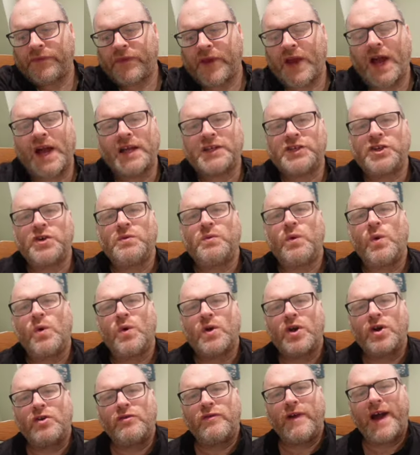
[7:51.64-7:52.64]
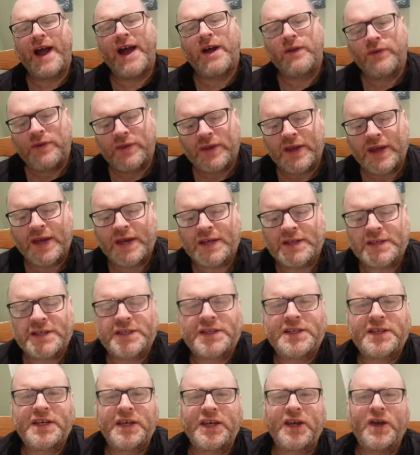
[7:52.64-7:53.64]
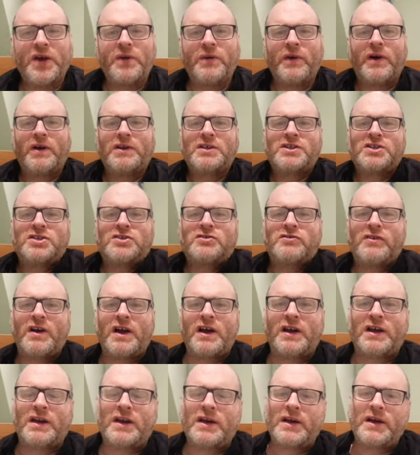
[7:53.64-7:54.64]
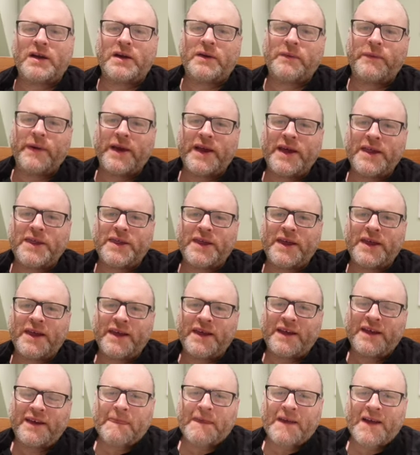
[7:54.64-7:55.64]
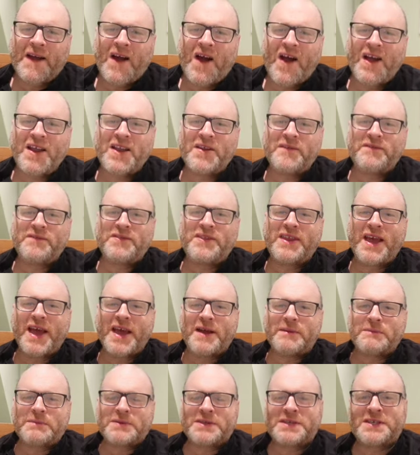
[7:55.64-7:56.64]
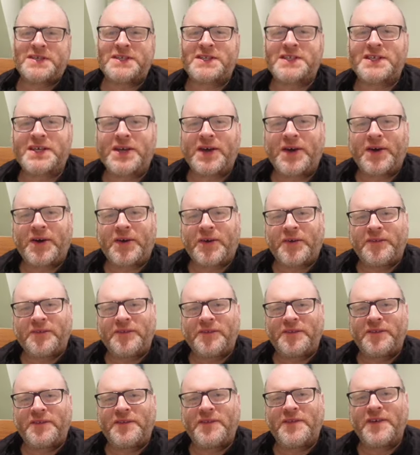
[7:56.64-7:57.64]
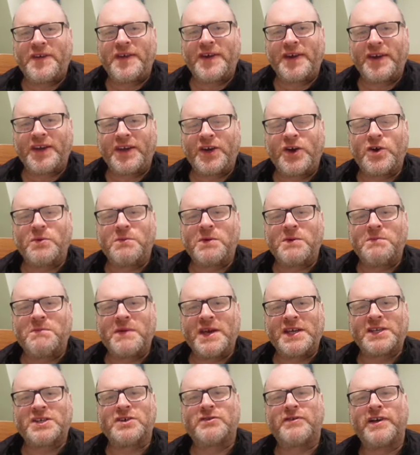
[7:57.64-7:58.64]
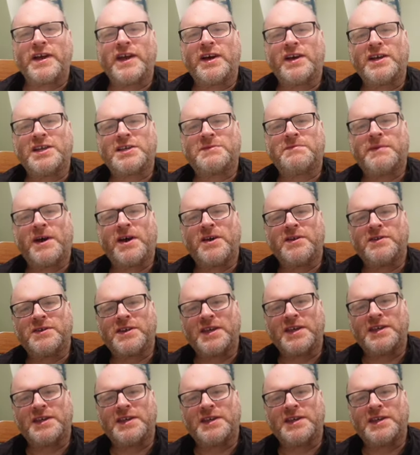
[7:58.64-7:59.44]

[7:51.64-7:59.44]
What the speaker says: As you walk around this, you are struck with the kind of depths of human misery, I suppose.